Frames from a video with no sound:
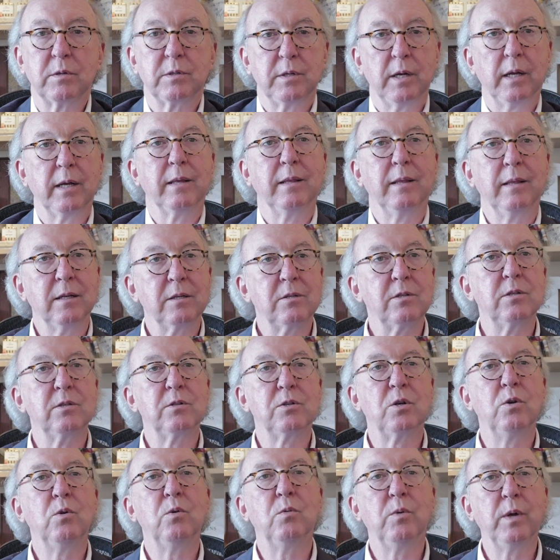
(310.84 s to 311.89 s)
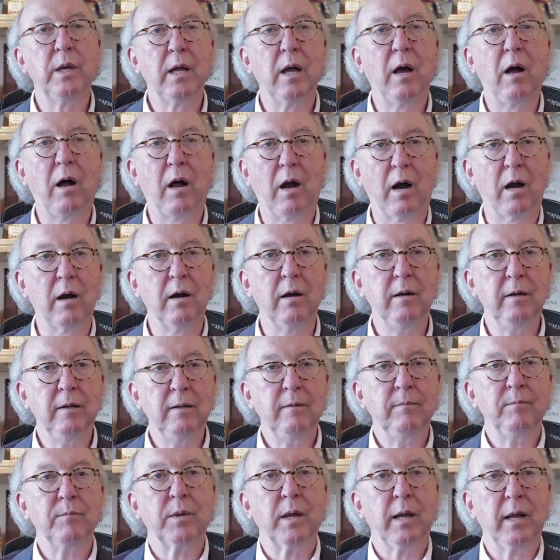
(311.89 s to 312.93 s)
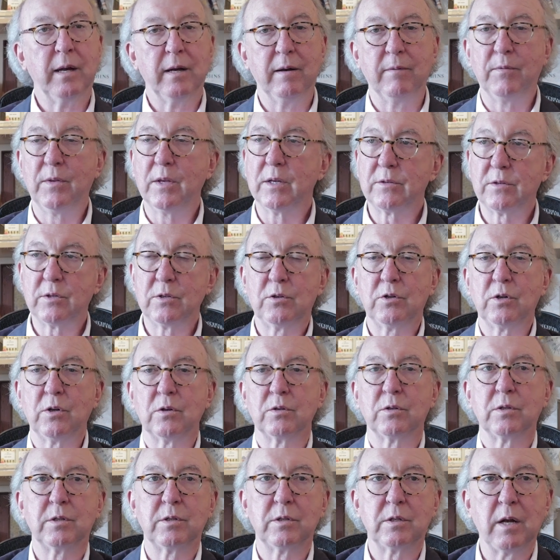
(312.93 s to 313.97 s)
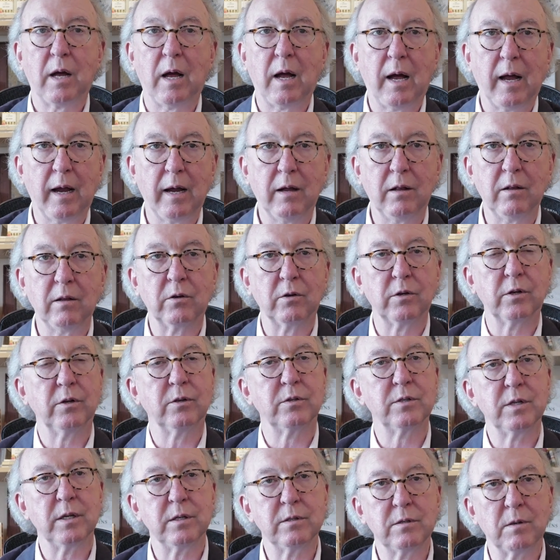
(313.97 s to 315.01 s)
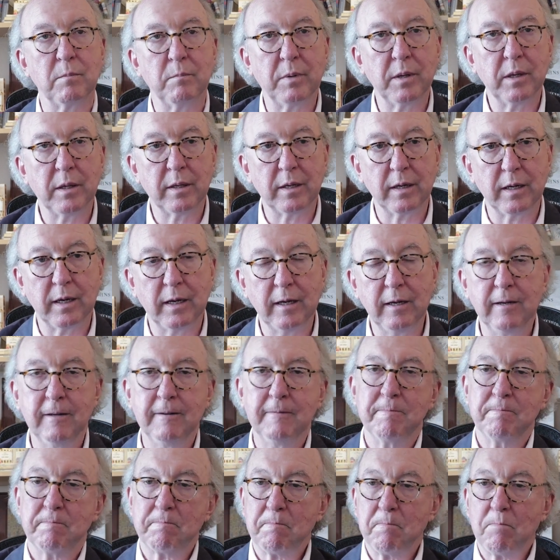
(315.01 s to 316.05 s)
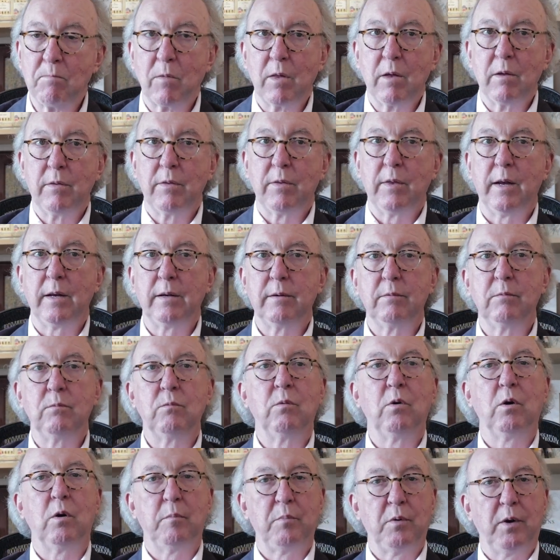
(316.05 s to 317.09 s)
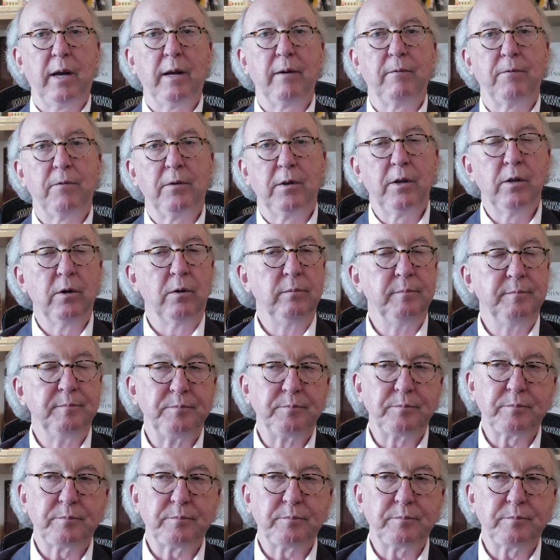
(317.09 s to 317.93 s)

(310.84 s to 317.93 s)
we're saying this is who we are. And if this is your style or your sensibility, then we're a brand for you.